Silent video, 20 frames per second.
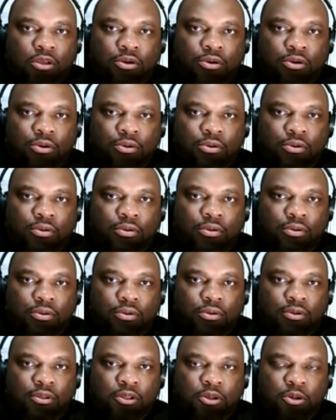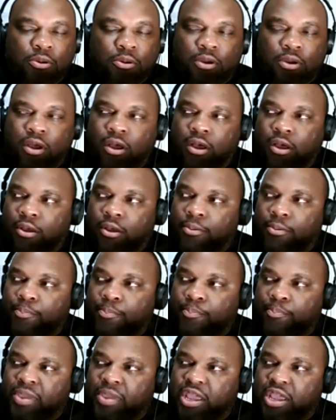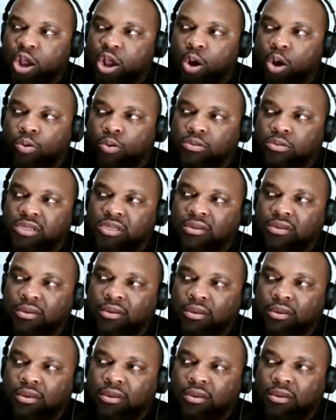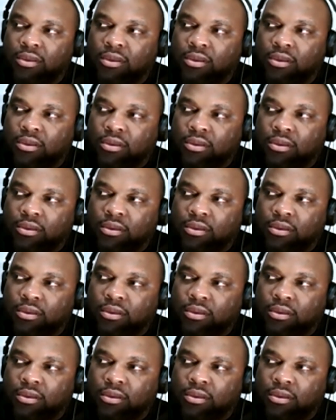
and your little pea coat,